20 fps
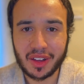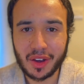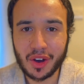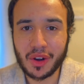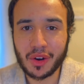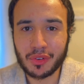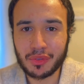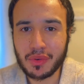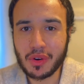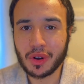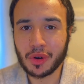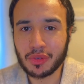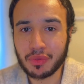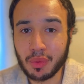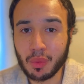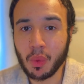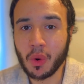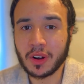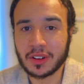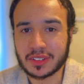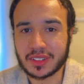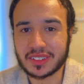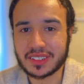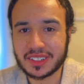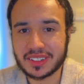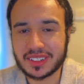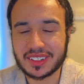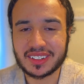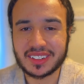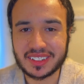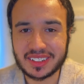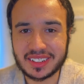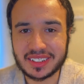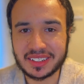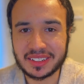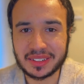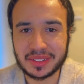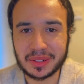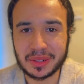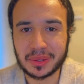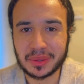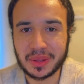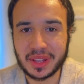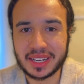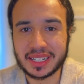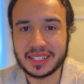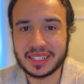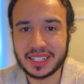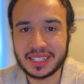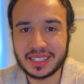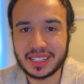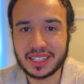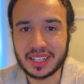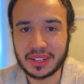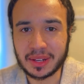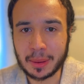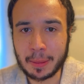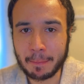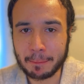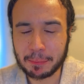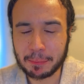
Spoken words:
of what, they did there.